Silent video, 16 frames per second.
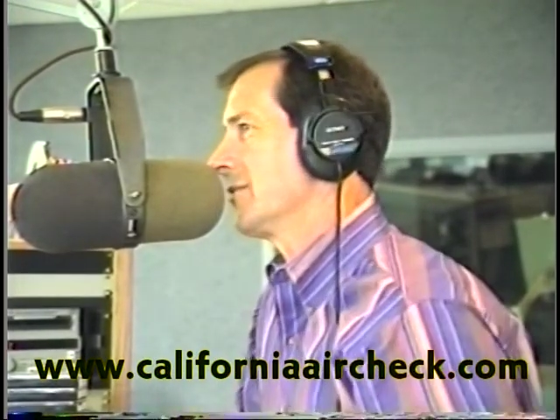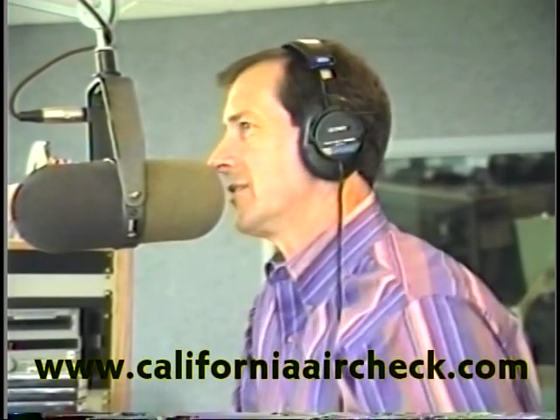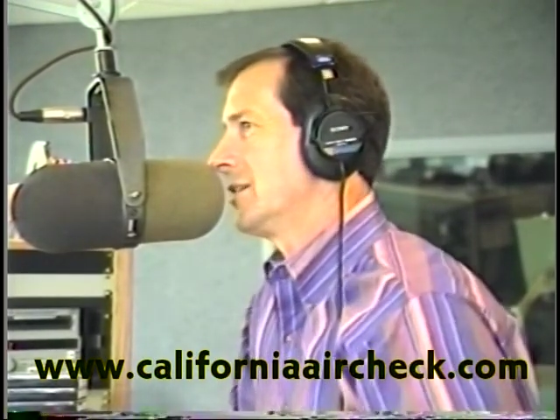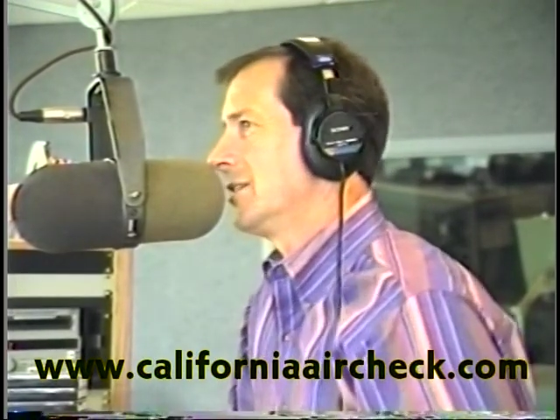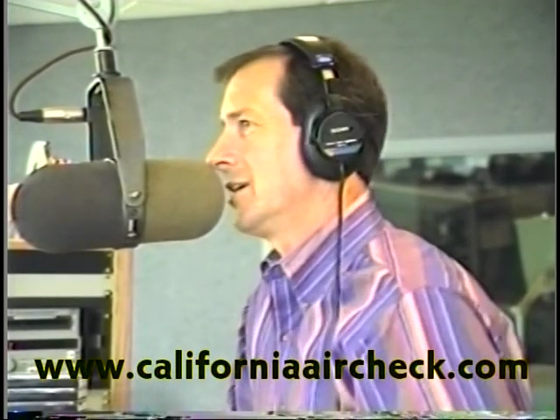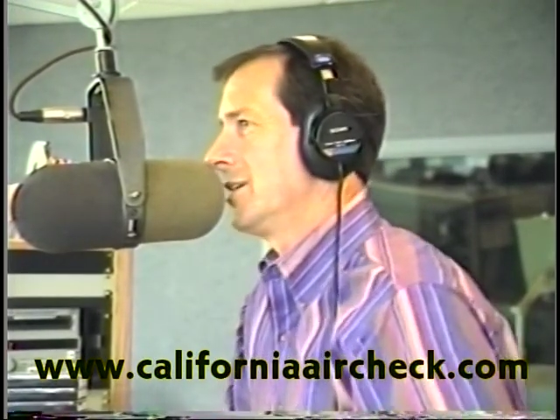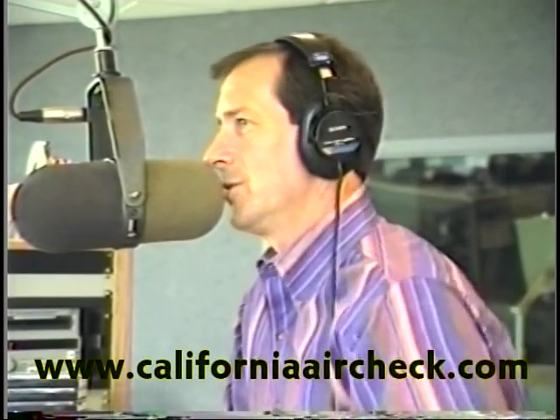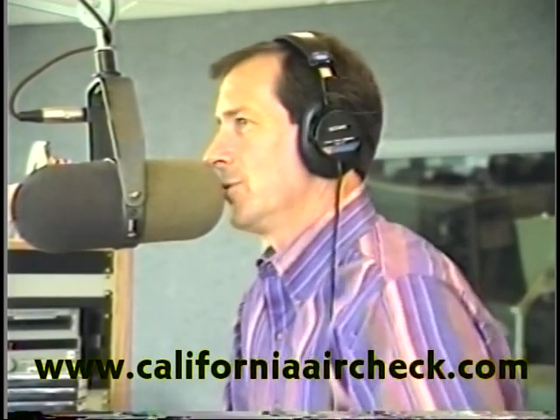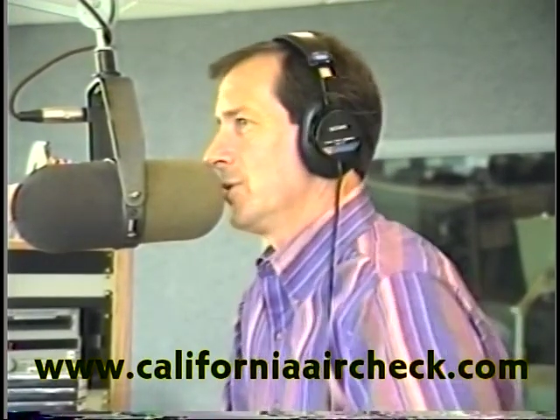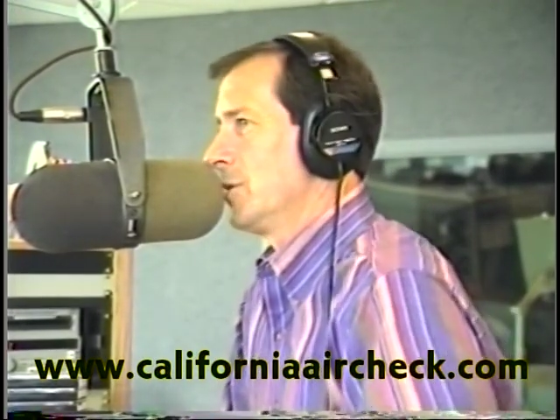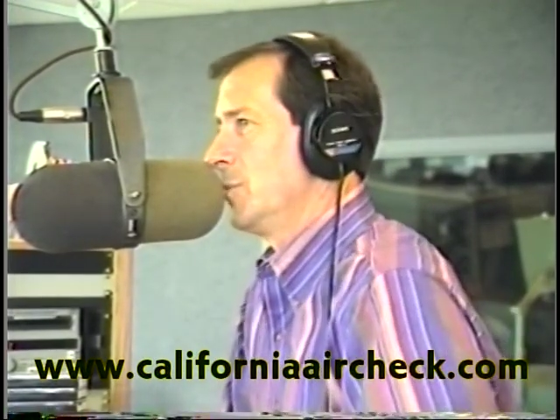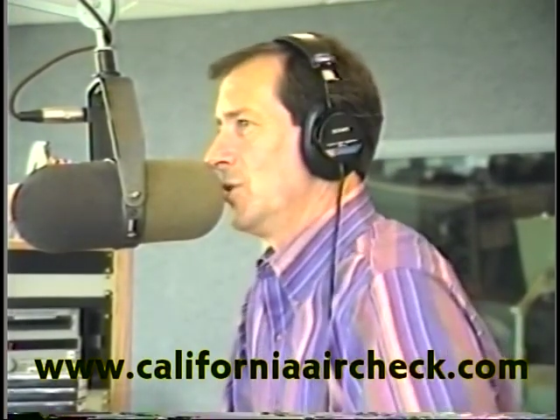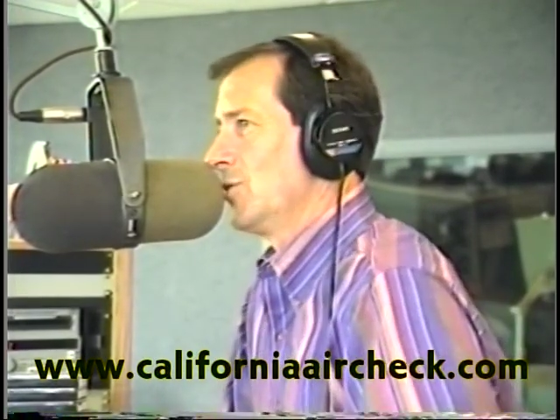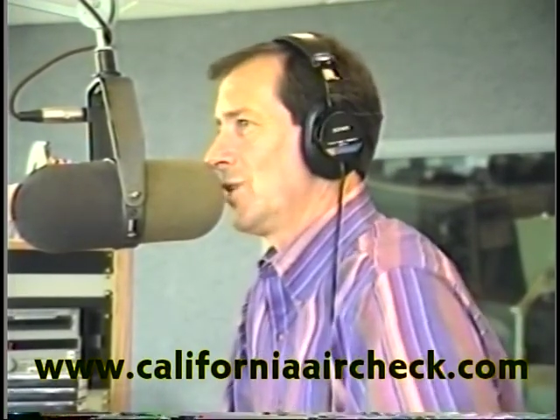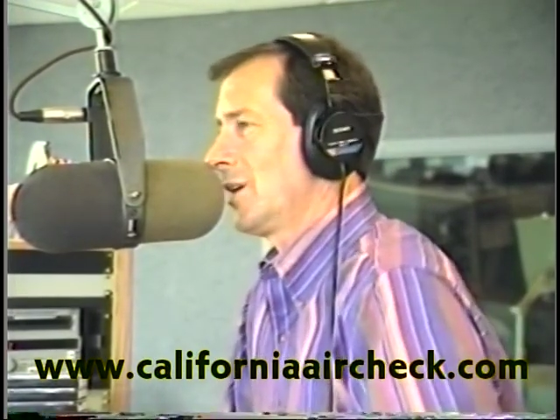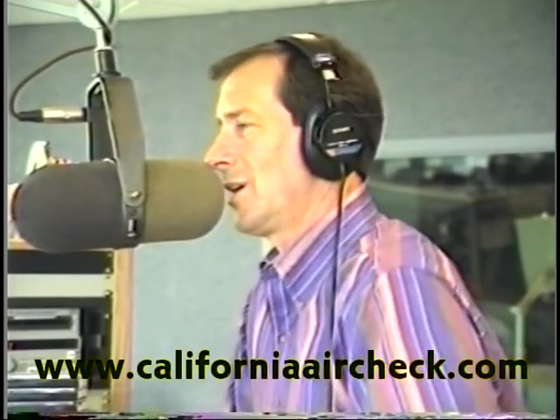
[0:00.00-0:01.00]
of continuous
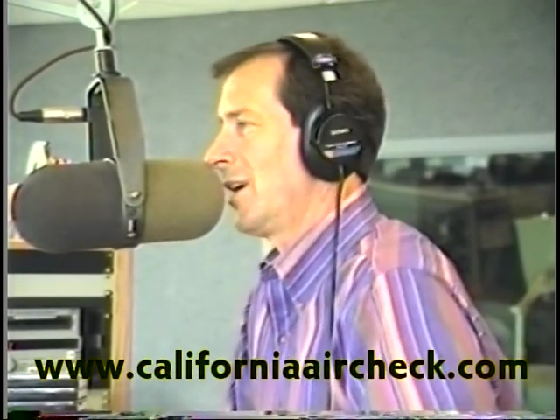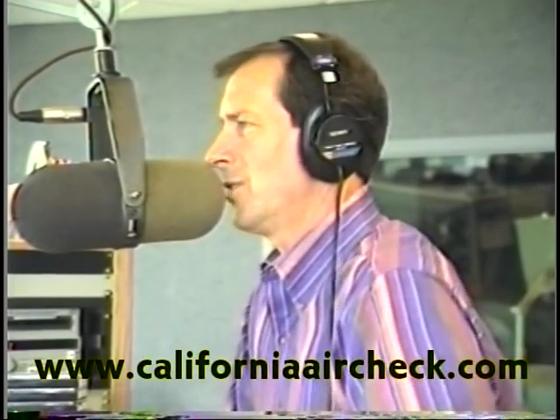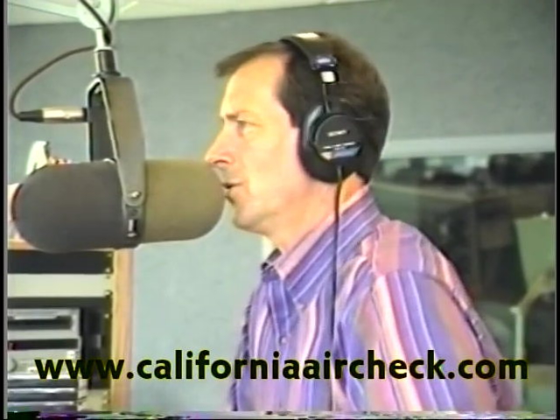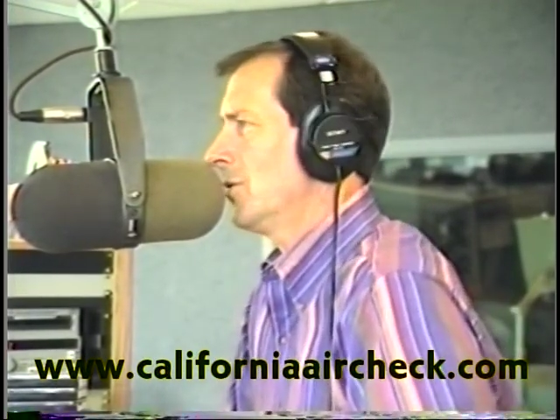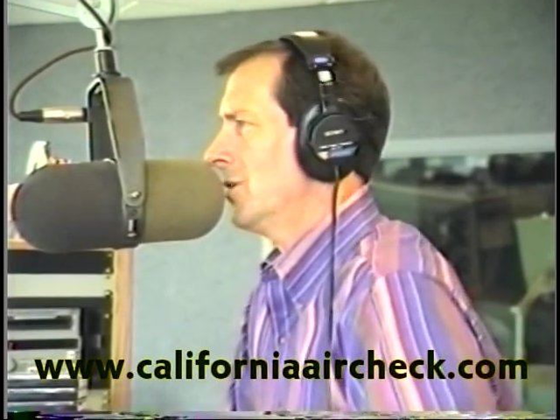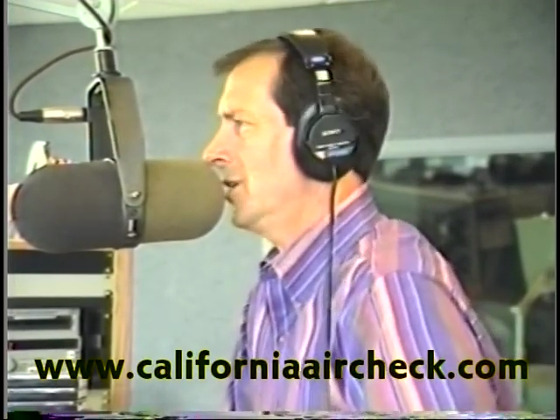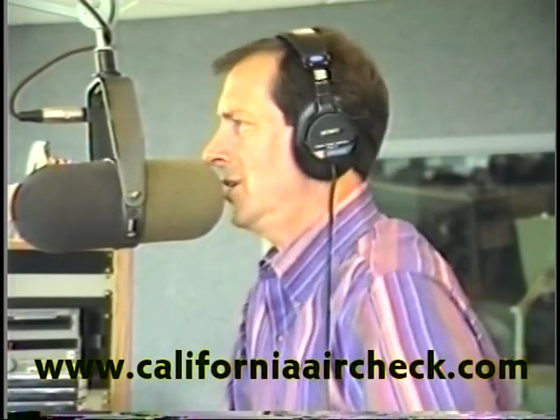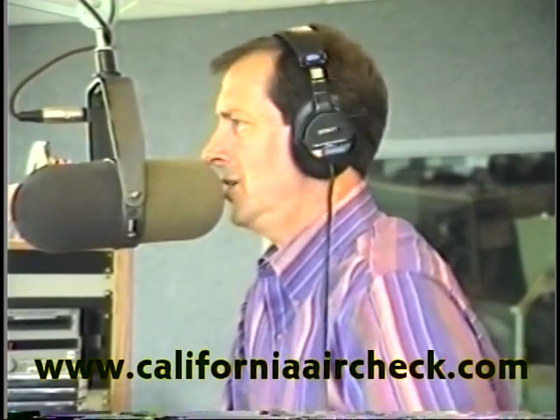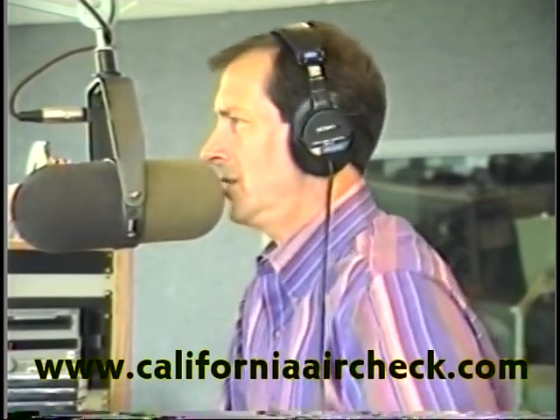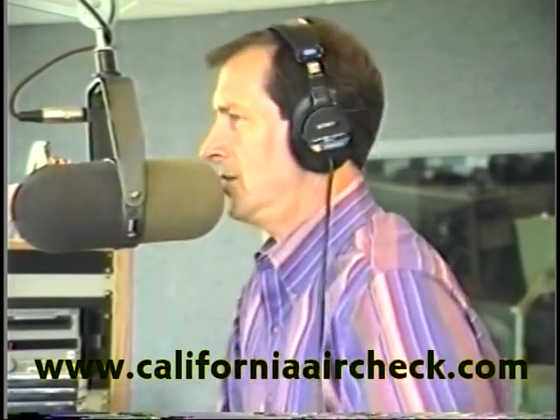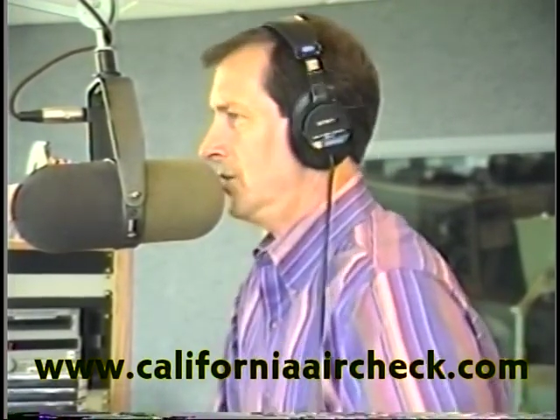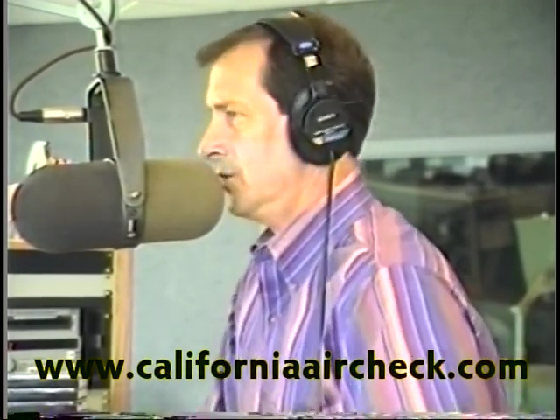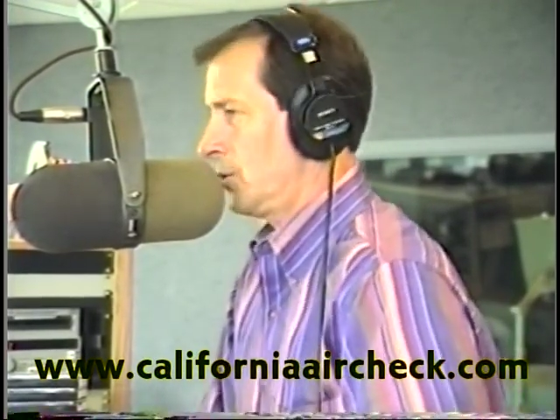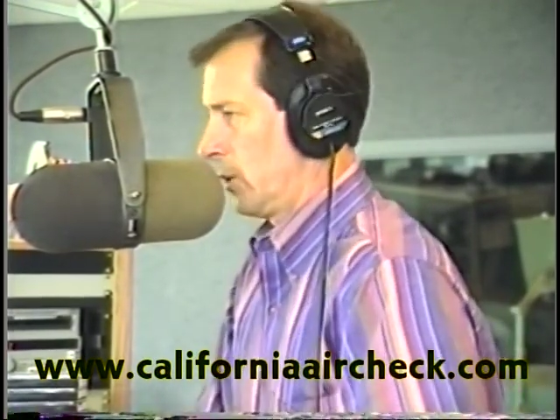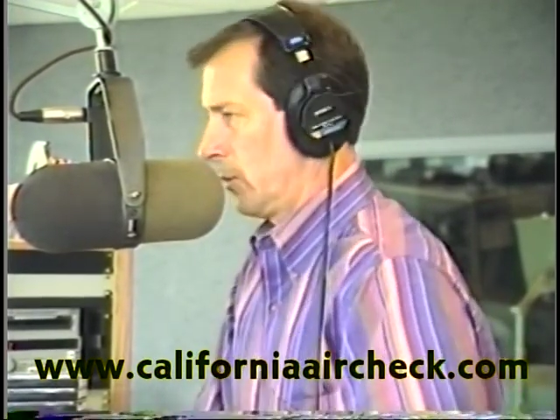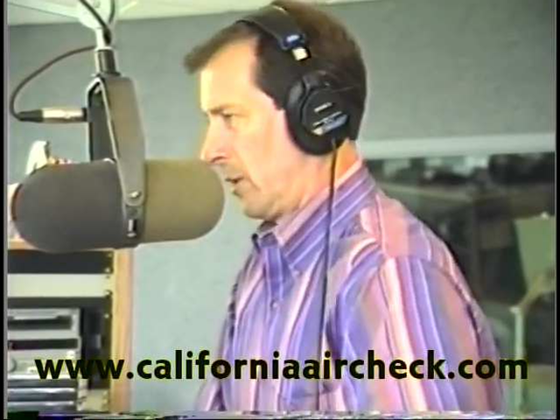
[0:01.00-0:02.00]
music, and your
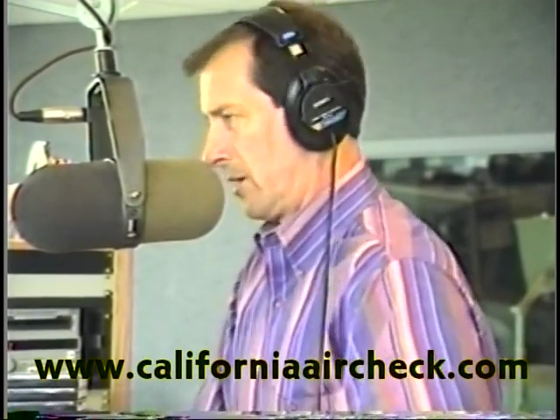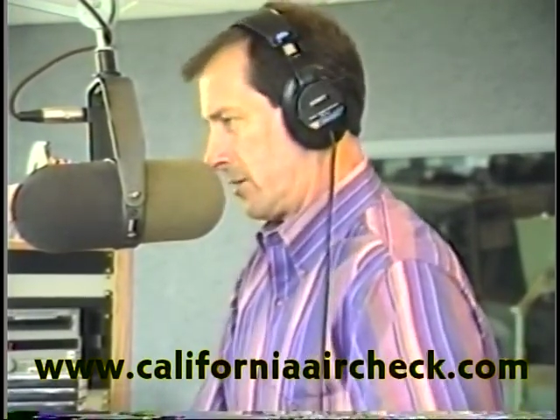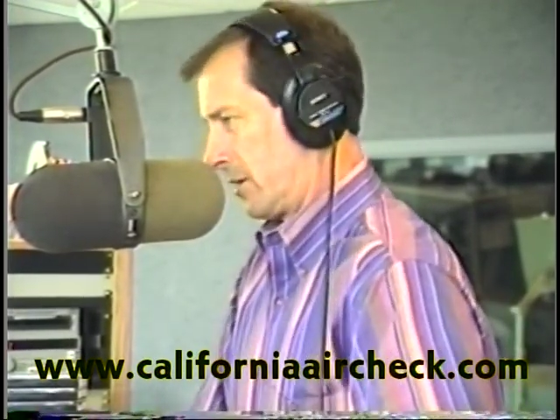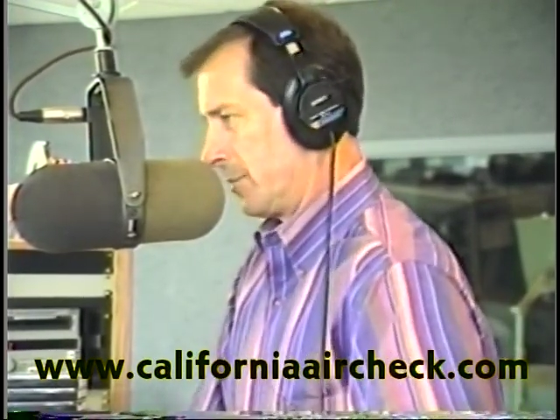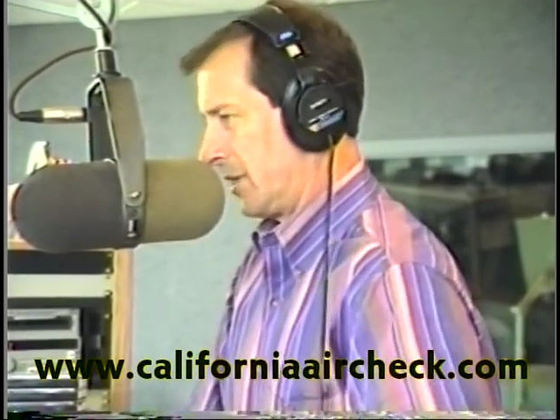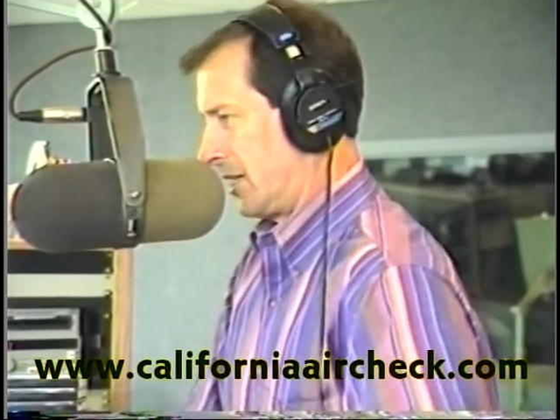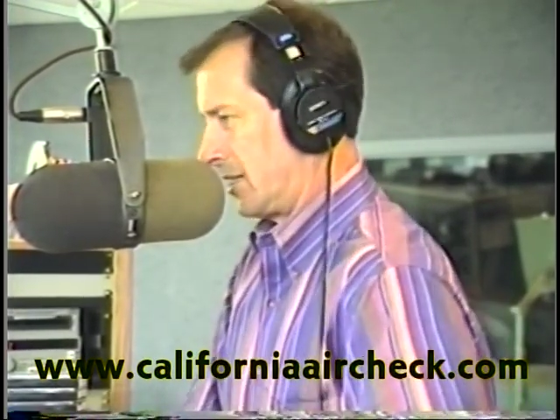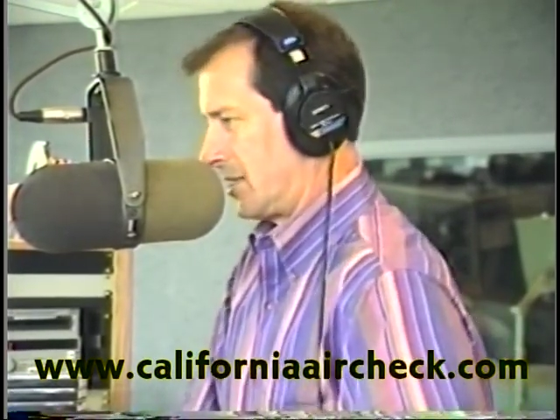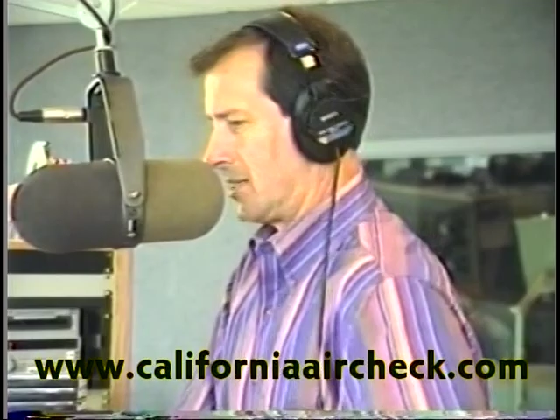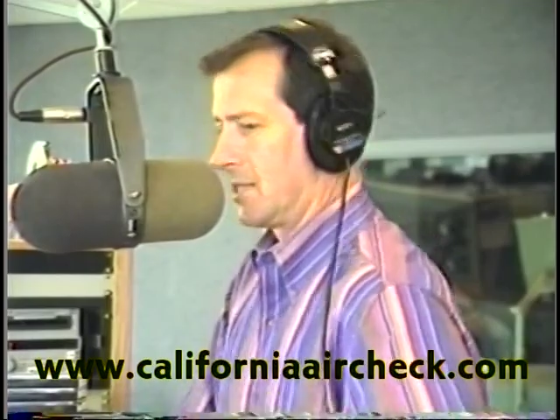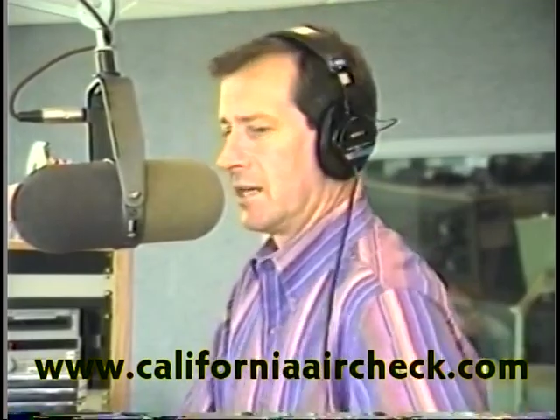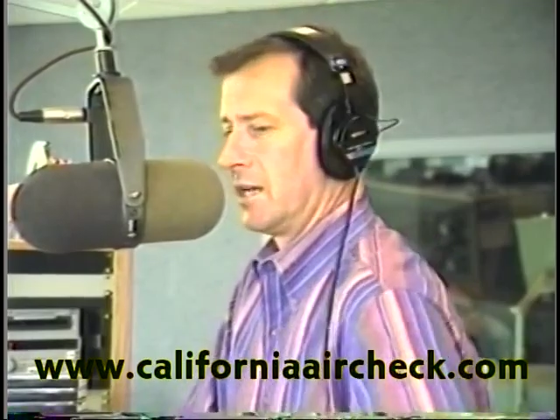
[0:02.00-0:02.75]
ears will welcome this.